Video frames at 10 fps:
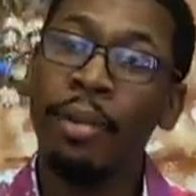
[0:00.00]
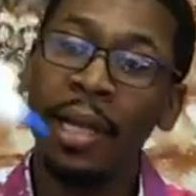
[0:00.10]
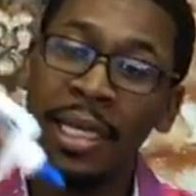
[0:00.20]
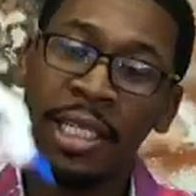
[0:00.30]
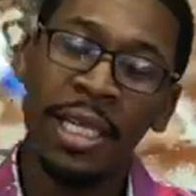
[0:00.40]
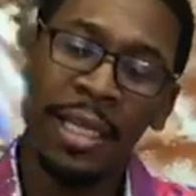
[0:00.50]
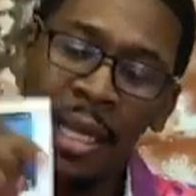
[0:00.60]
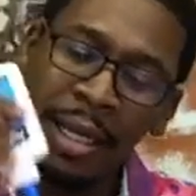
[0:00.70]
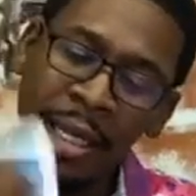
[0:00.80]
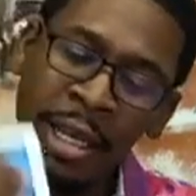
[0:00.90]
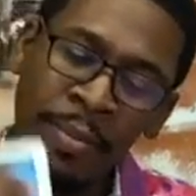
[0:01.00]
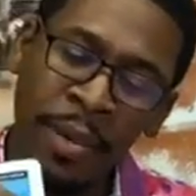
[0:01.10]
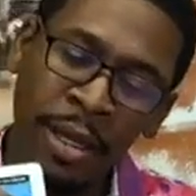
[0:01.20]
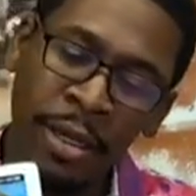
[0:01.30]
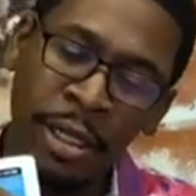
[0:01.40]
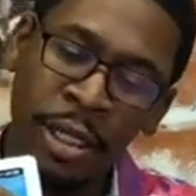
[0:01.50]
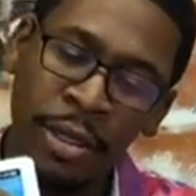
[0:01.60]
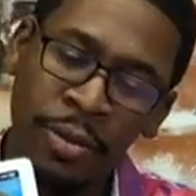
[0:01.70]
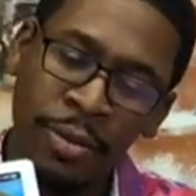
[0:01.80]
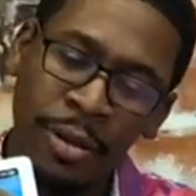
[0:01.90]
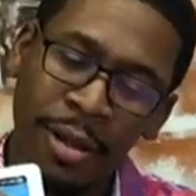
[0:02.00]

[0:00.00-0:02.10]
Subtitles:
place just a little bit of glue,